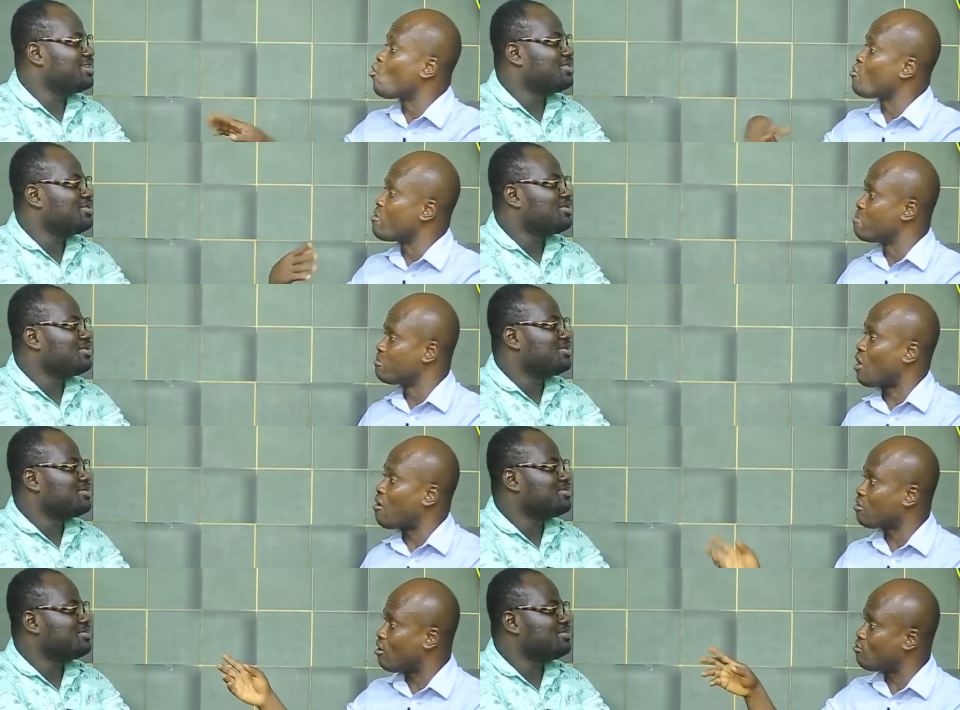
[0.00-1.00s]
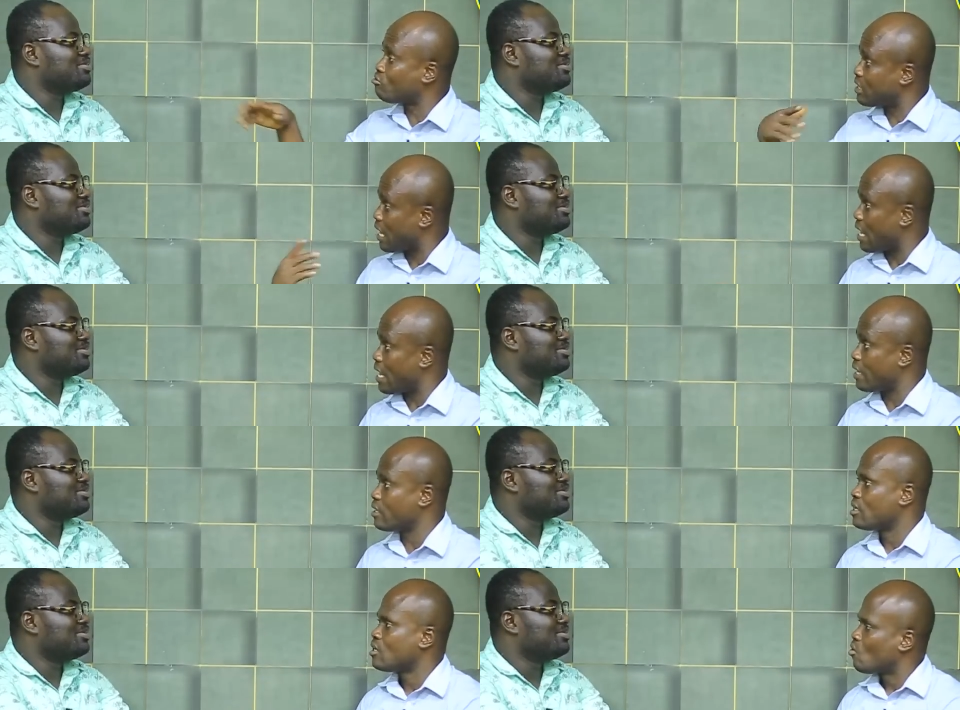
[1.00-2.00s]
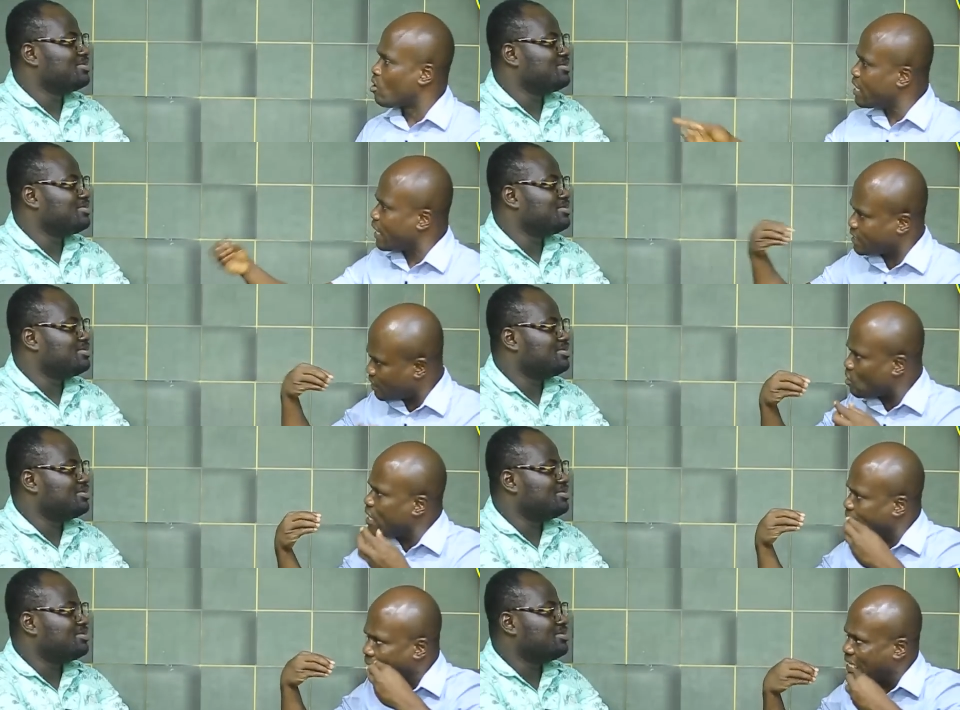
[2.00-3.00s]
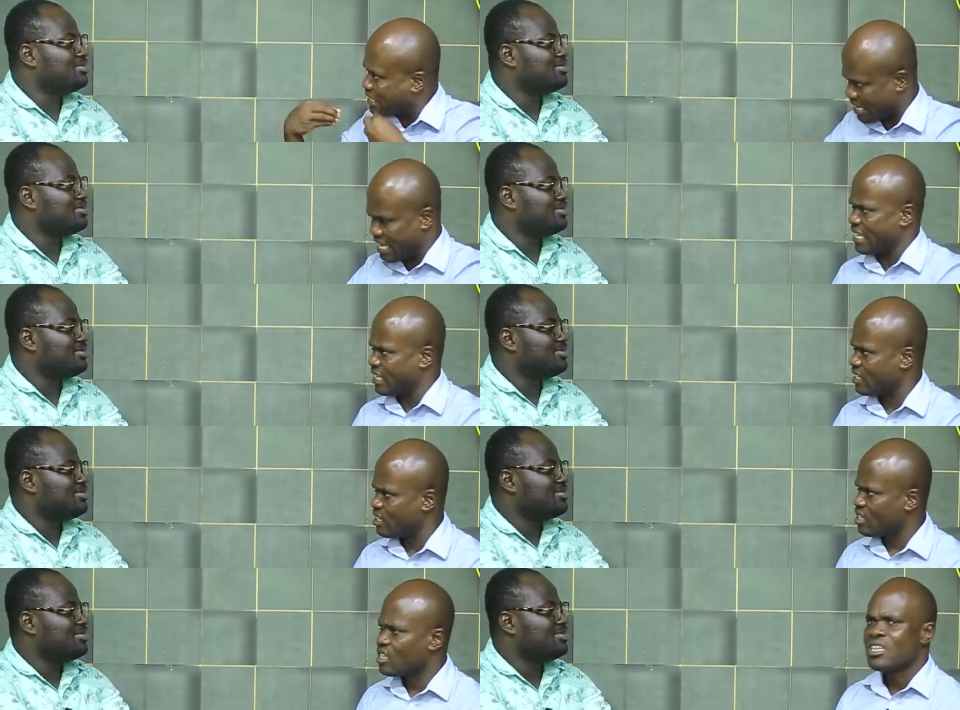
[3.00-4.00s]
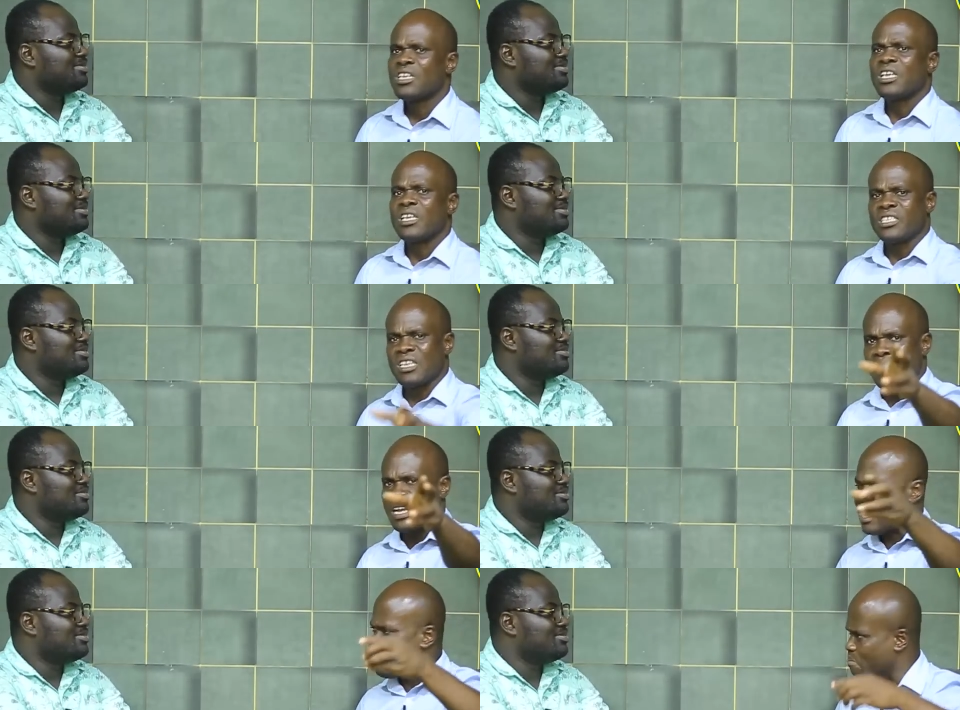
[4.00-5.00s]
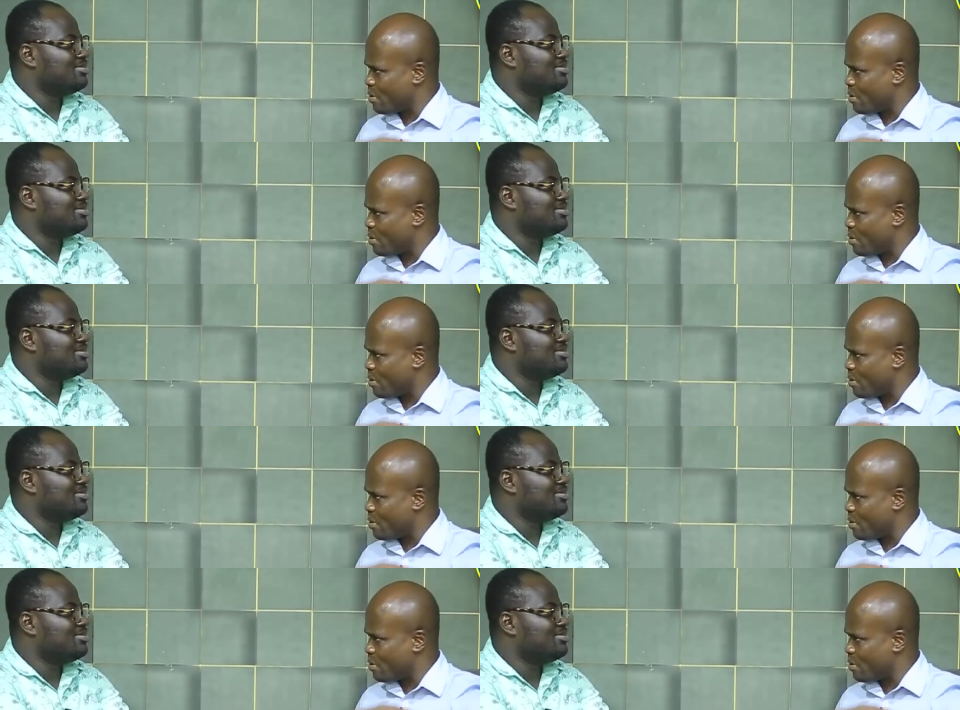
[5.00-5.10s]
Speaker 1: go him. Congranos are on the car say. You bear can